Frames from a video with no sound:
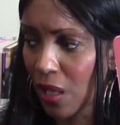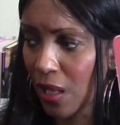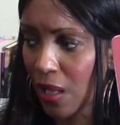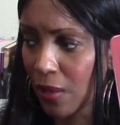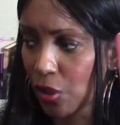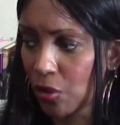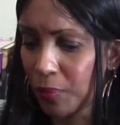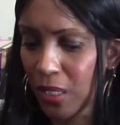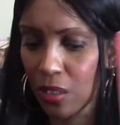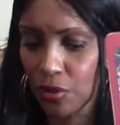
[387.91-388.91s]
Uh,
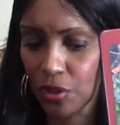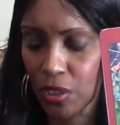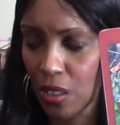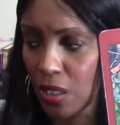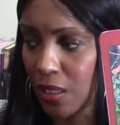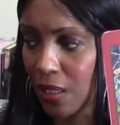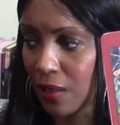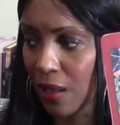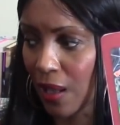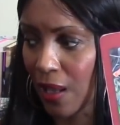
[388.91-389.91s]
could be
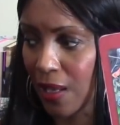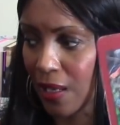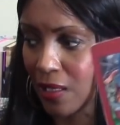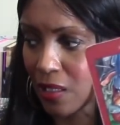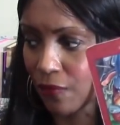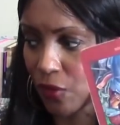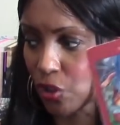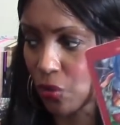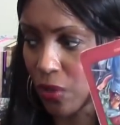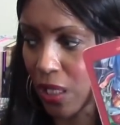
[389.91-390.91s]
concerning a
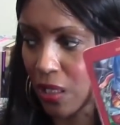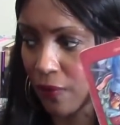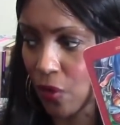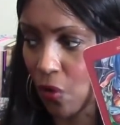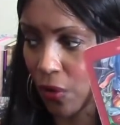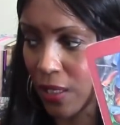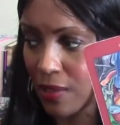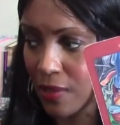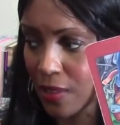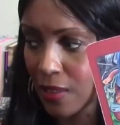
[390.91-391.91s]
individual, King of
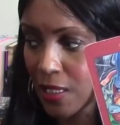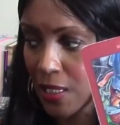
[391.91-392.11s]
Coins.